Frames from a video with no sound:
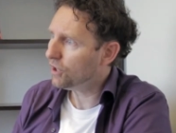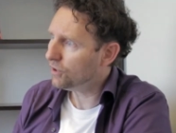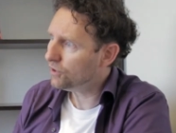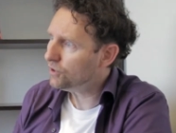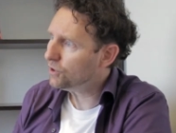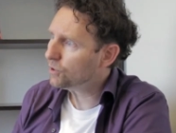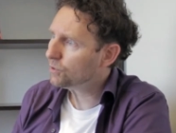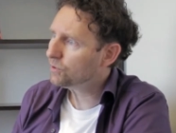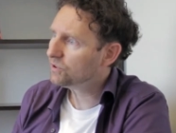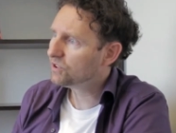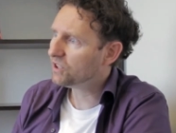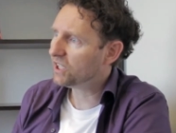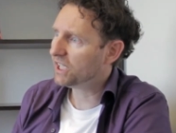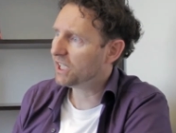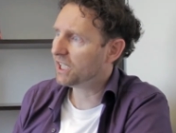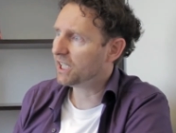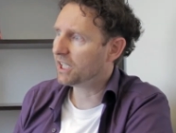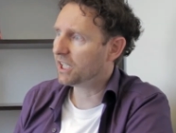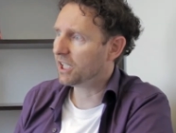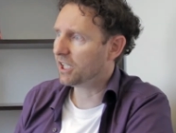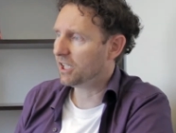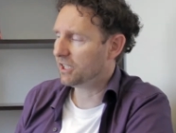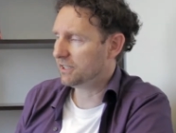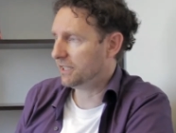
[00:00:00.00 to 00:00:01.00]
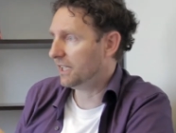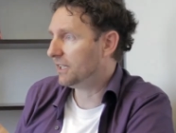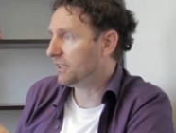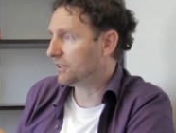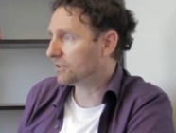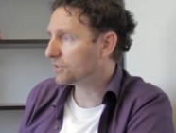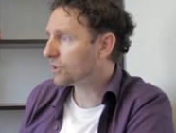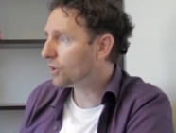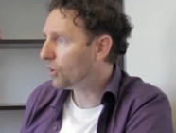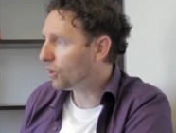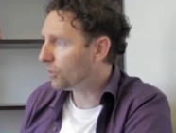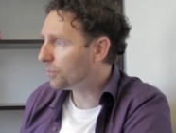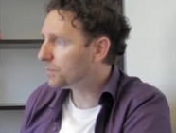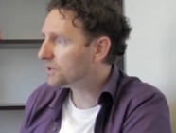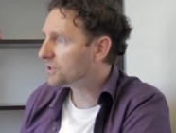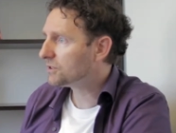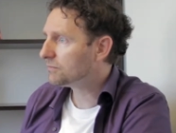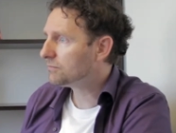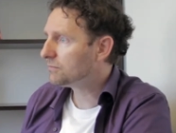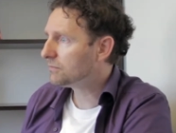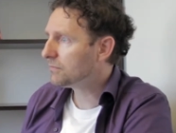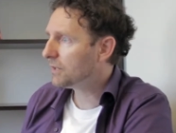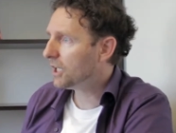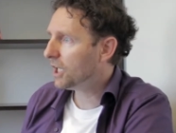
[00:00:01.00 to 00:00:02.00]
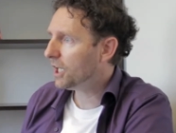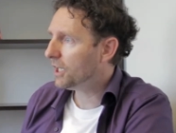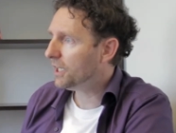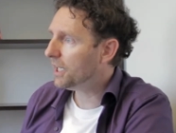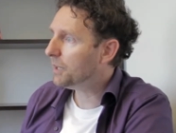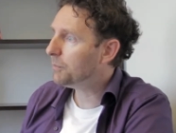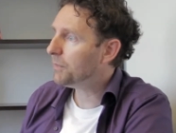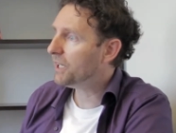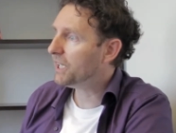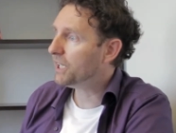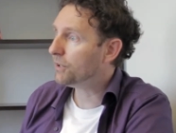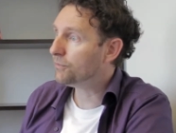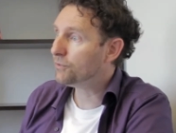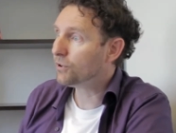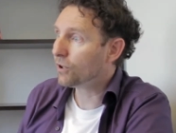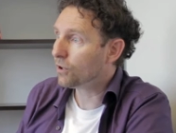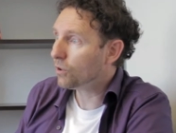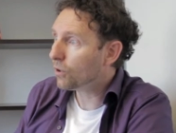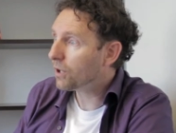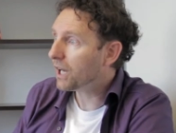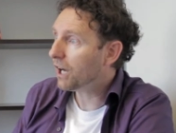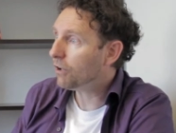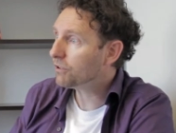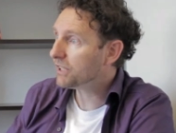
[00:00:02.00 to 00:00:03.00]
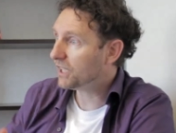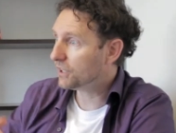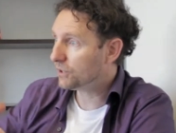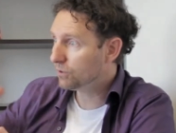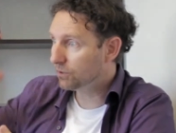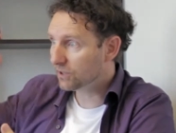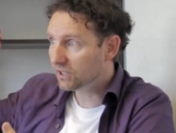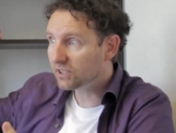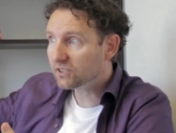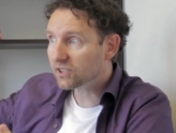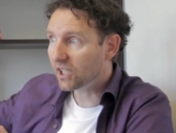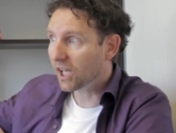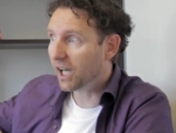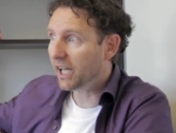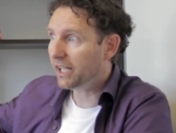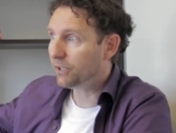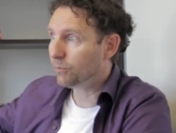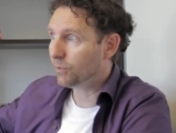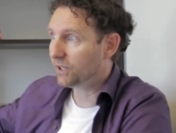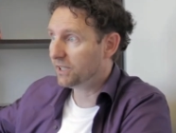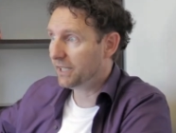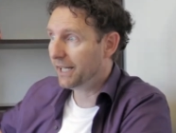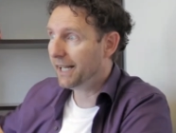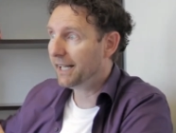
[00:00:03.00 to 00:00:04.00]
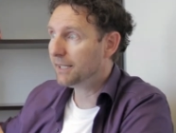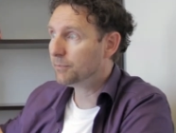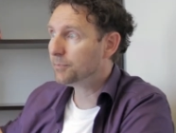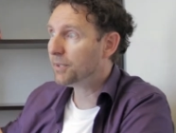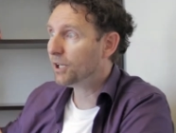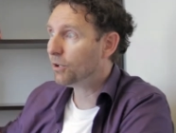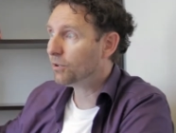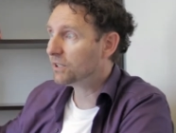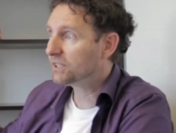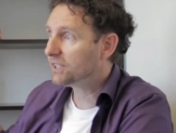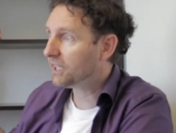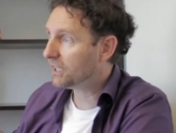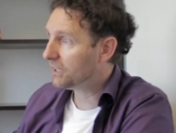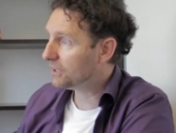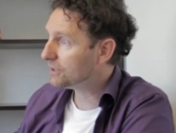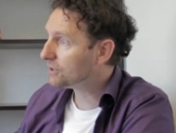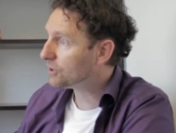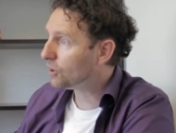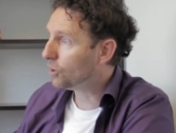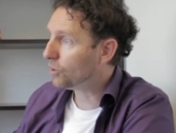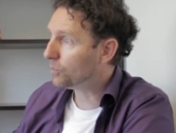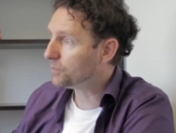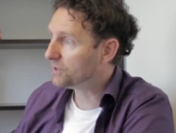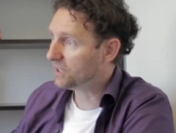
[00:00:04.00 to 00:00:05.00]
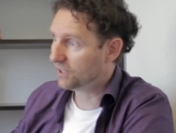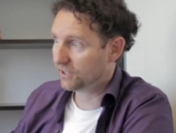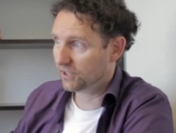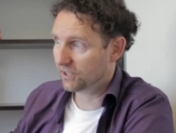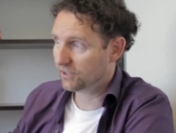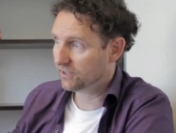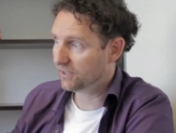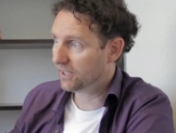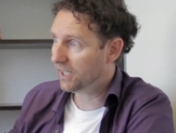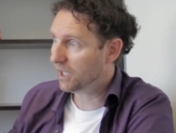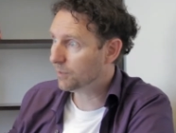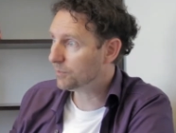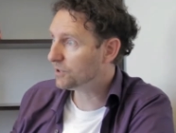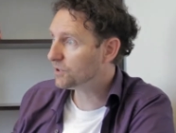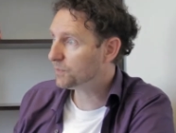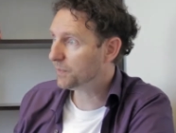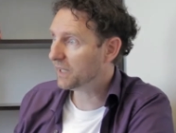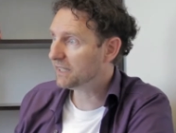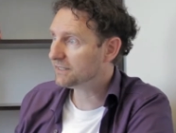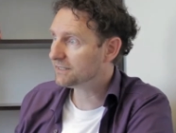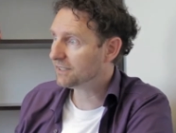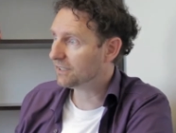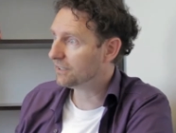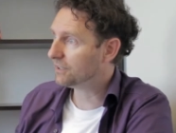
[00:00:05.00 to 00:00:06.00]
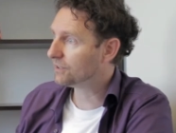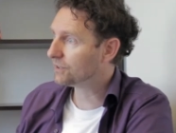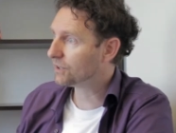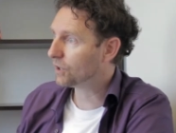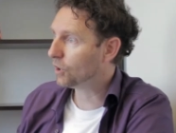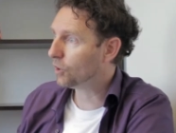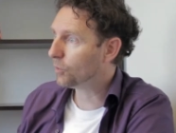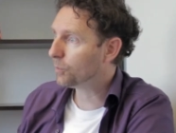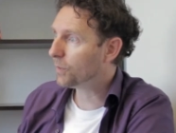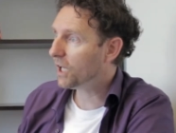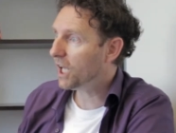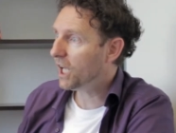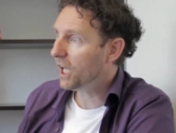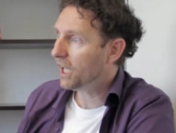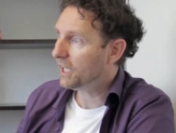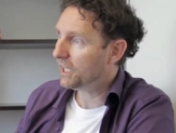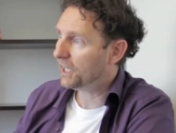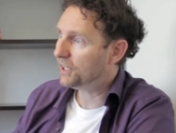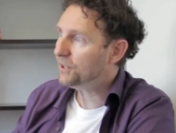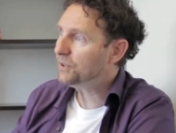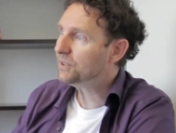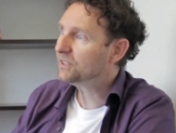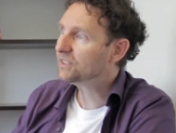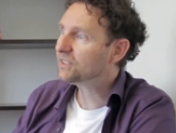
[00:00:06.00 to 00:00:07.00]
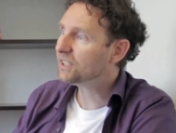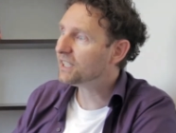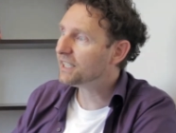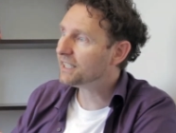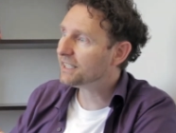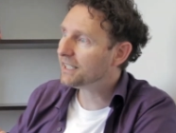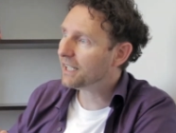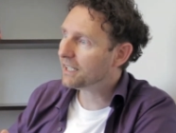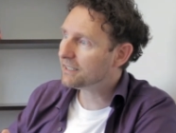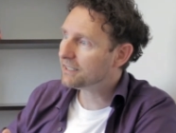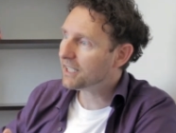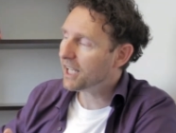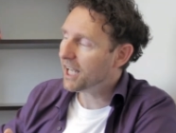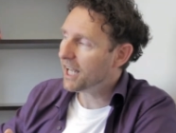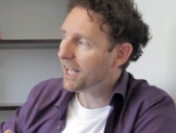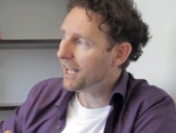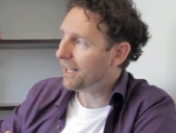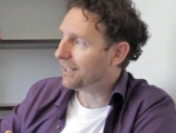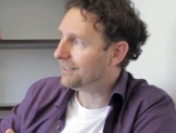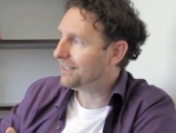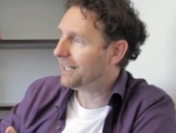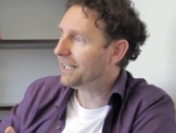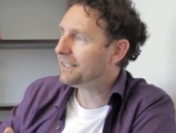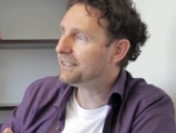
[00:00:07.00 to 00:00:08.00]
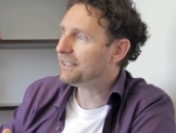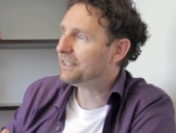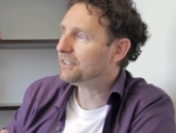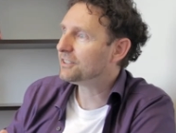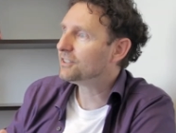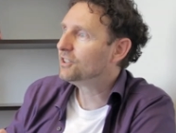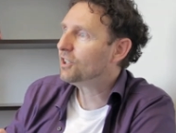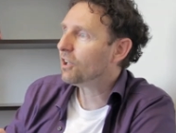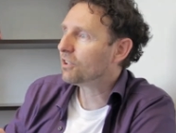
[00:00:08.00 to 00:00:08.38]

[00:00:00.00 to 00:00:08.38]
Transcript: using telescopes. Namely, if you look out into the sky with a high powered telescope, such as the Hubble Space Telescope, and you see that light is